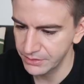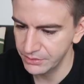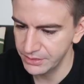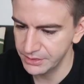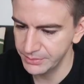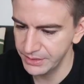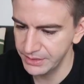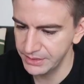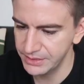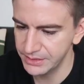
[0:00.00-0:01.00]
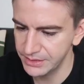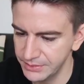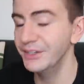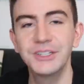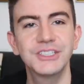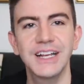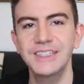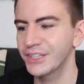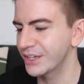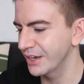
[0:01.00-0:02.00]
Christmas. And you can
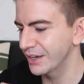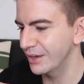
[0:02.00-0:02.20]
change the colour